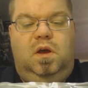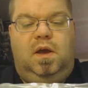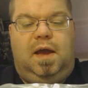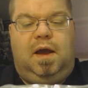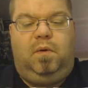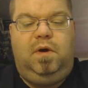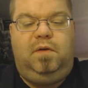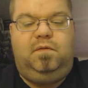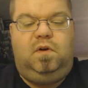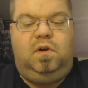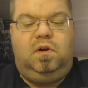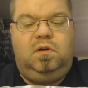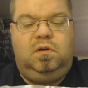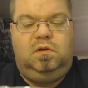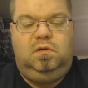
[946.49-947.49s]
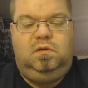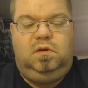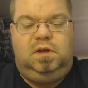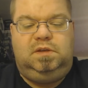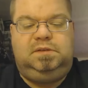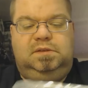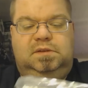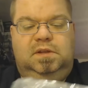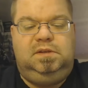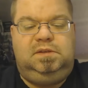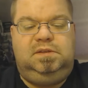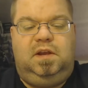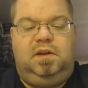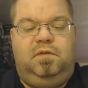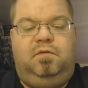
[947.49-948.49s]
However, the
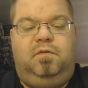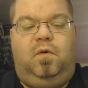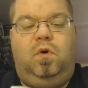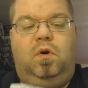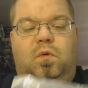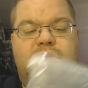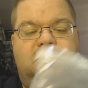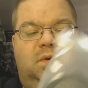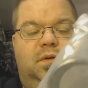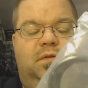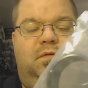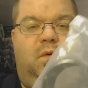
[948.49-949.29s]
set of 4 was only